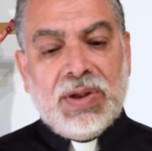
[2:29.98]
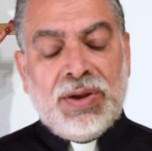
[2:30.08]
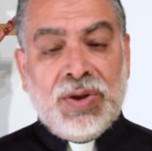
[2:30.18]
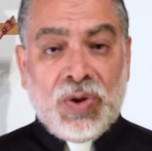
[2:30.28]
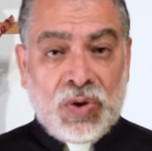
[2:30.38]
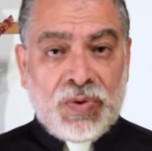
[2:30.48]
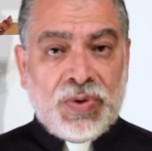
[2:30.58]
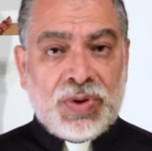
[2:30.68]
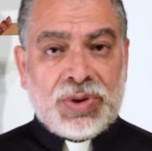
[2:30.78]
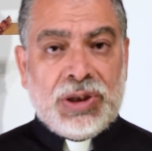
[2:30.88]
In the
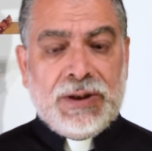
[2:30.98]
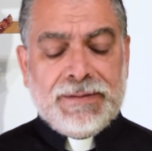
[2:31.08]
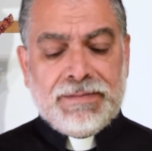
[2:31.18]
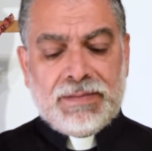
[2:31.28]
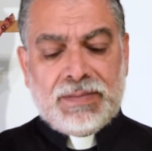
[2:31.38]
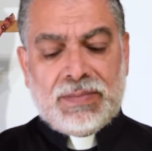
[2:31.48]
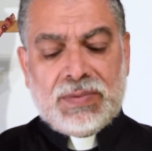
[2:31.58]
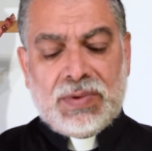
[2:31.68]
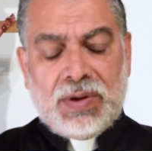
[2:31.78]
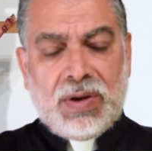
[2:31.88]
Orthodoxy,
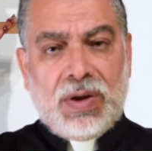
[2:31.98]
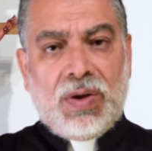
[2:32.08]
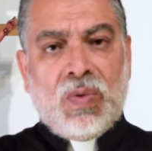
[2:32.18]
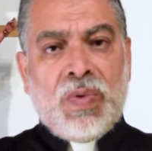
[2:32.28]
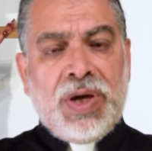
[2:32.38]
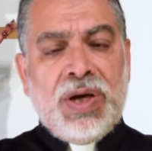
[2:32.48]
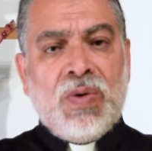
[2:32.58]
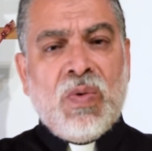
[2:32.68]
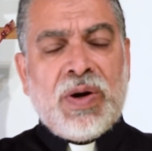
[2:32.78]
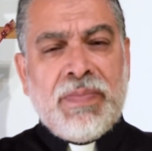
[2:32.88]
we
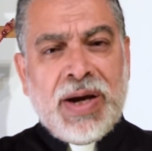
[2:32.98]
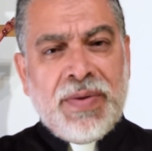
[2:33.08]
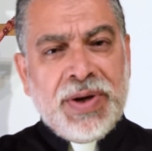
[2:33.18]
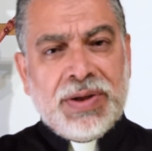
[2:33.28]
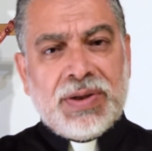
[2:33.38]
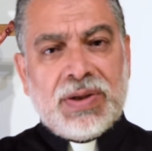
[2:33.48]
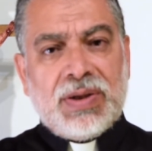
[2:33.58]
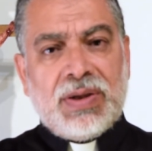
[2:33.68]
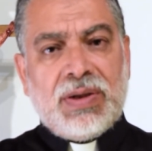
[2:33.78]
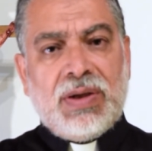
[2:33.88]
who are married
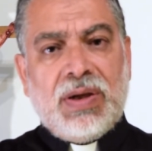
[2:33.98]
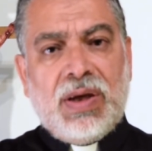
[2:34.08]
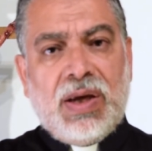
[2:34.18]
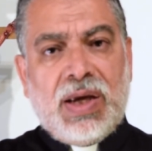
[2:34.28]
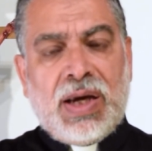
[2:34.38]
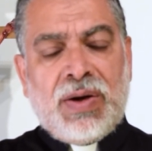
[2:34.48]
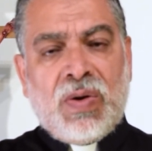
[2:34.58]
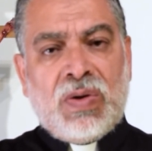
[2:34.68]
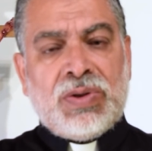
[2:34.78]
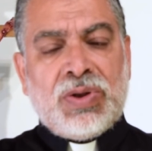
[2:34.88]
and
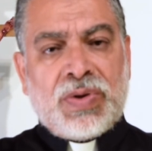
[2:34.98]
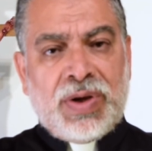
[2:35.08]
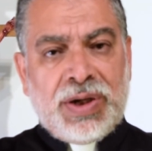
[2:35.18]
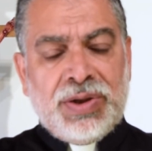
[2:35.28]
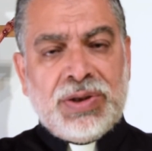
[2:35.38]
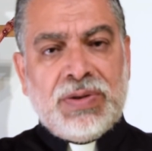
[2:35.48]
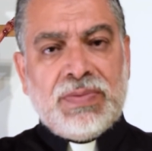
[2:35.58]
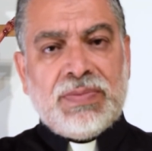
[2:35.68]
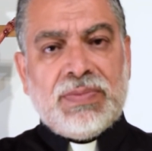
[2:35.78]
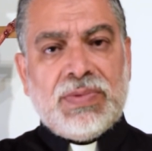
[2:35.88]
also clergy
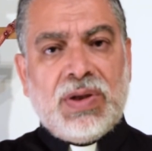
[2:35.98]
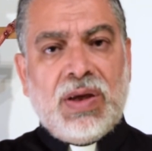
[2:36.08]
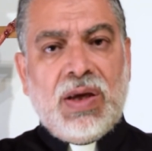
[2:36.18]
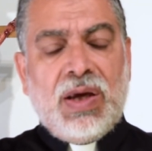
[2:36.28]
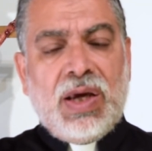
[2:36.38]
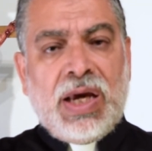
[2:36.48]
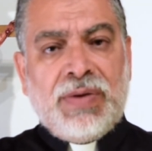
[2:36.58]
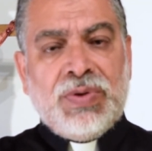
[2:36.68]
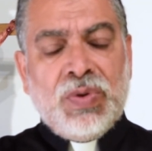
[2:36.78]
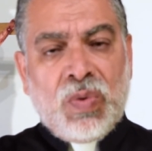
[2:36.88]

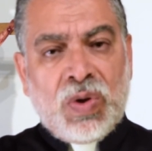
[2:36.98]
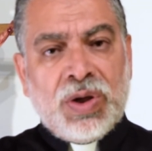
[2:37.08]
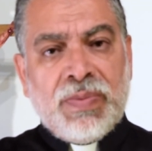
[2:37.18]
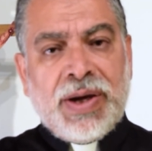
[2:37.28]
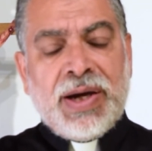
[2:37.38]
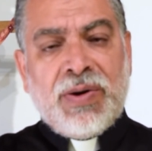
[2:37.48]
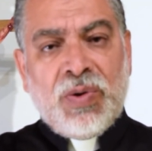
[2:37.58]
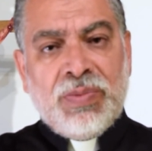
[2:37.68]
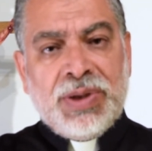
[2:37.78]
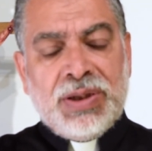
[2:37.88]
have to work by our
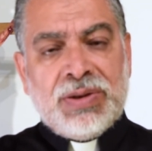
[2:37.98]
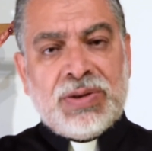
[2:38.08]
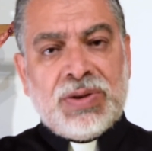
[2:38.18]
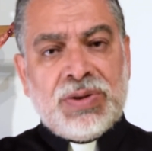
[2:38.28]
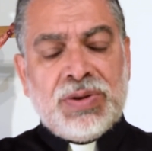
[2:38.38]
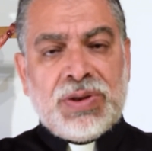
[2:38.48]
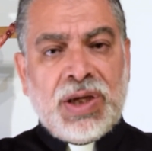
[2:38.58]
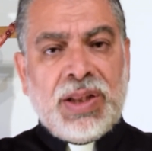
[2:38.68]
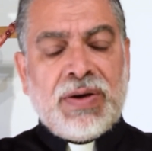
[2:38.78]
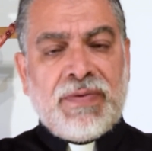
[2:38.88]
own means to
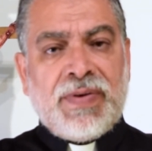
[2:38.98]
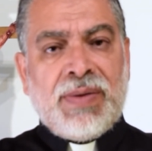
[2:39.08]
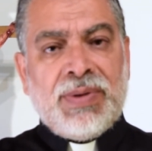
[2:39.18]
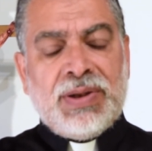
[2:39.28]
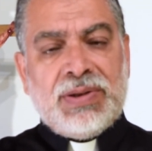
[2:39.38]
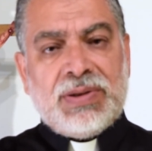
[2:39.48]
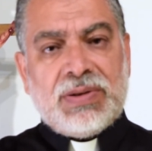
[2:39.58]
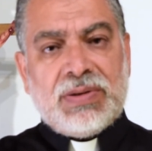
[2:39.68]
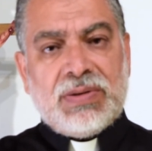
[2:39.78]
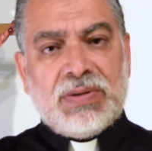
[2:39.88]
sustain our families.